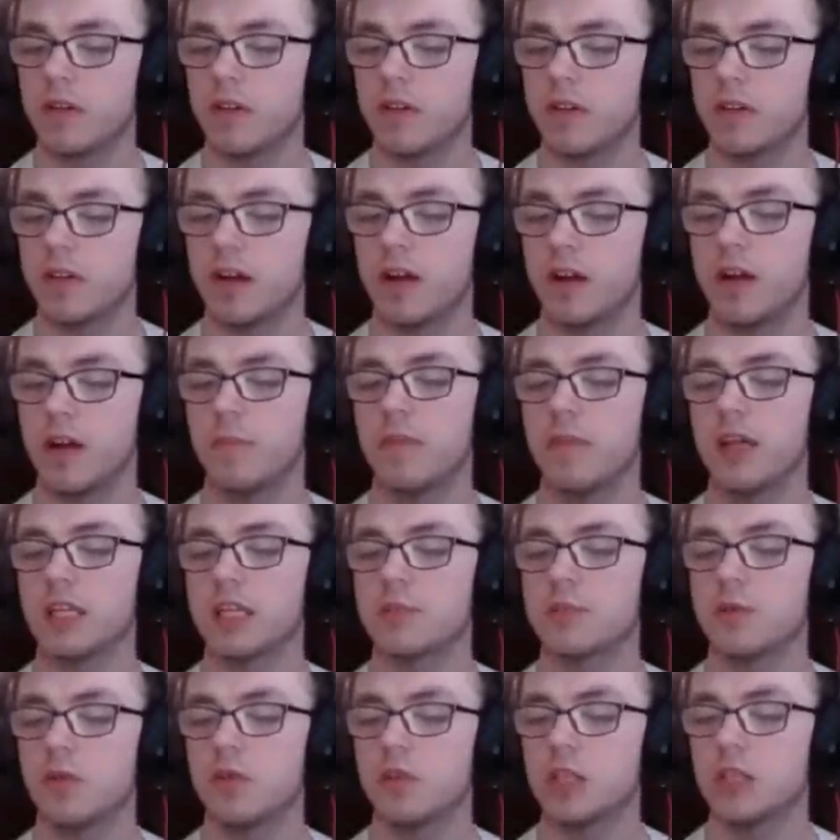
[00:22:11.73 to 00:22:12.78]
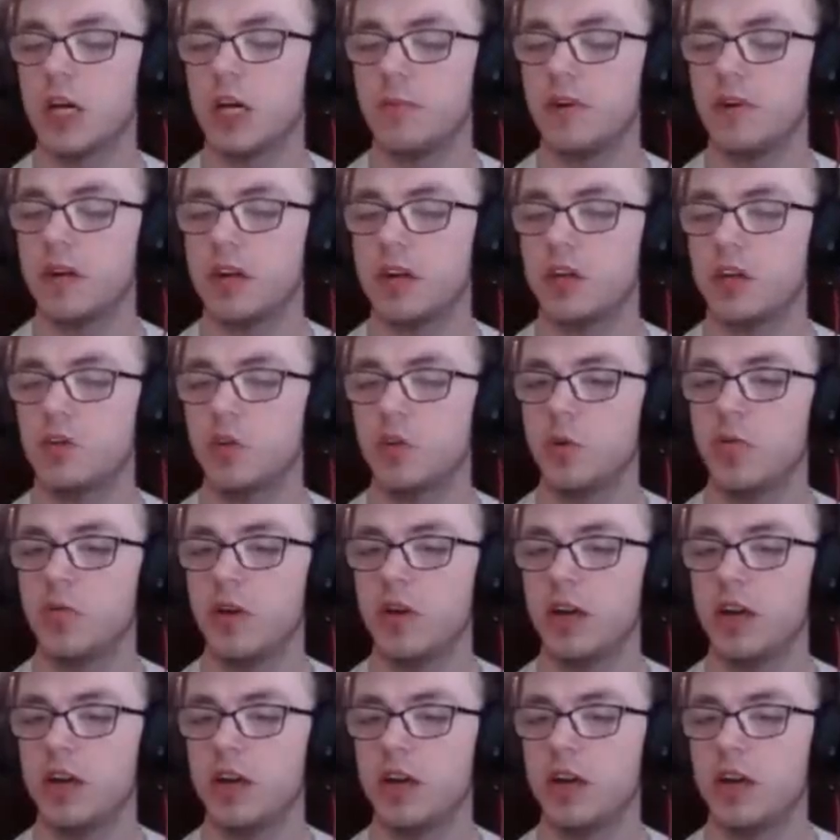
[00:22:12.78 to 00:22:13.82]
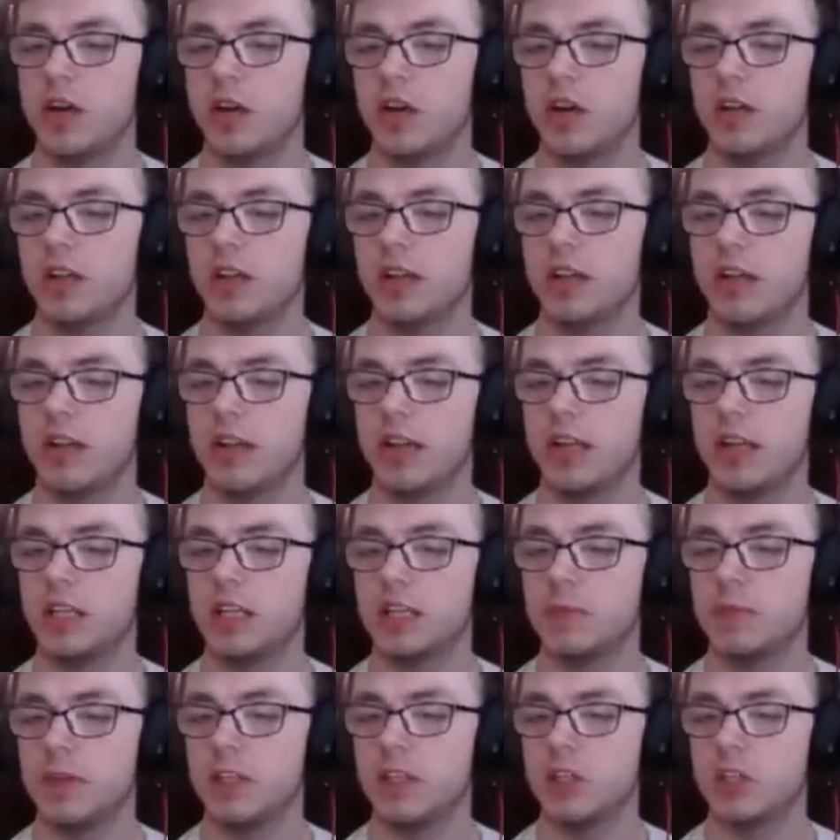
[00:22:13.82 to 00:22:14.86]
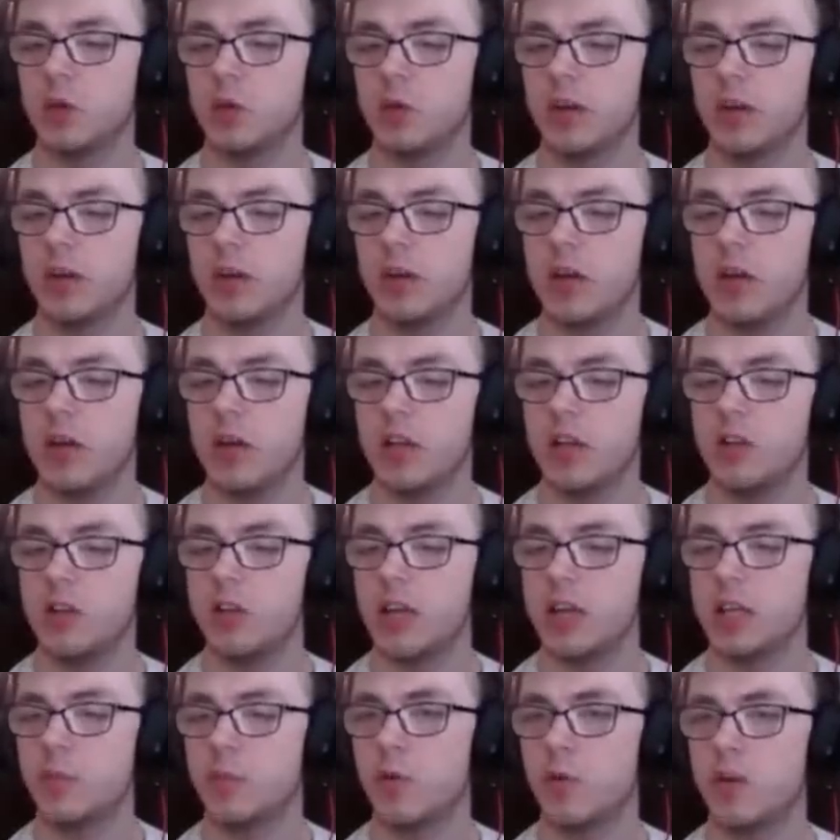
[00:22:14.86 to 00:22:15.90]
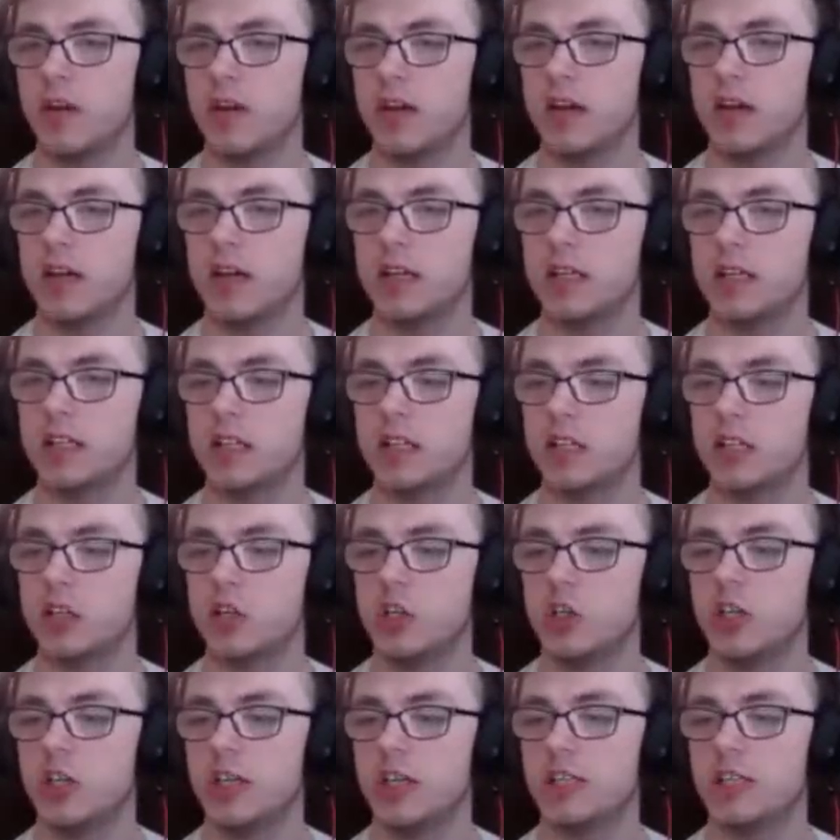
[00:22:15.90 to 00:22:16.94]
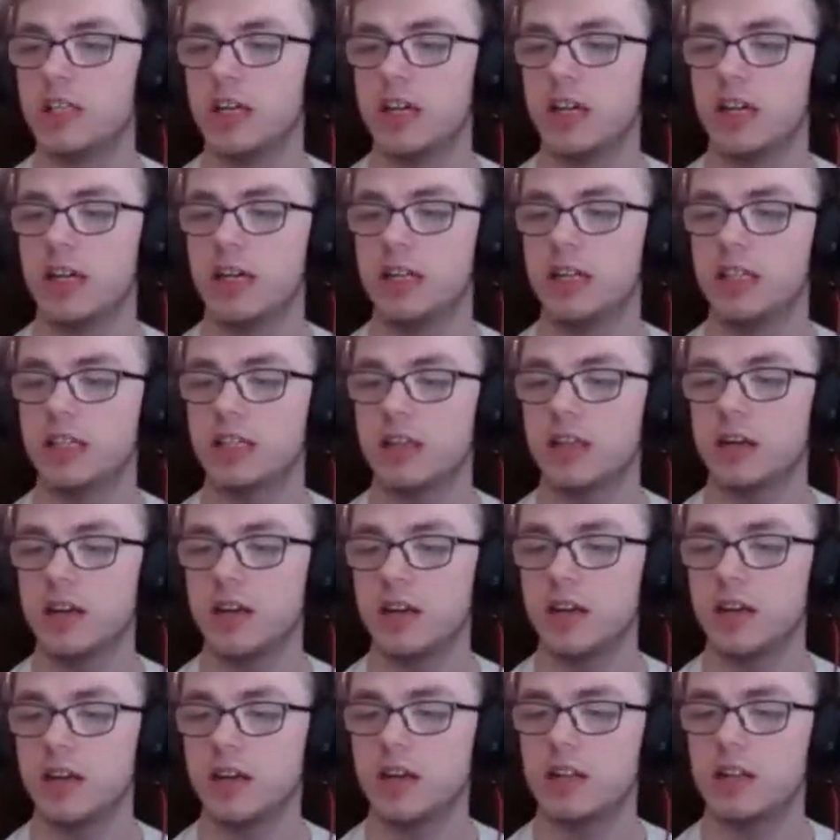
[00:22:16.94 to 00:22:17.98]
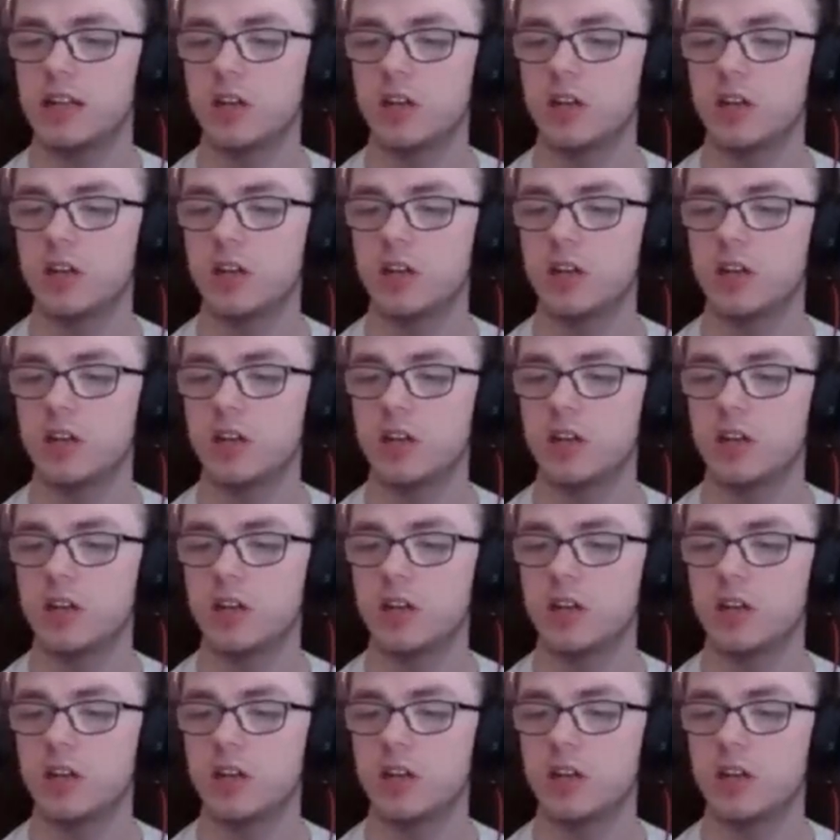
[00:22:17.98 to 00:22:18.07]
Blast Bones, uppercut, Dawnbreaker, and then into spin to win. You get the point, guys. Shit hits hard.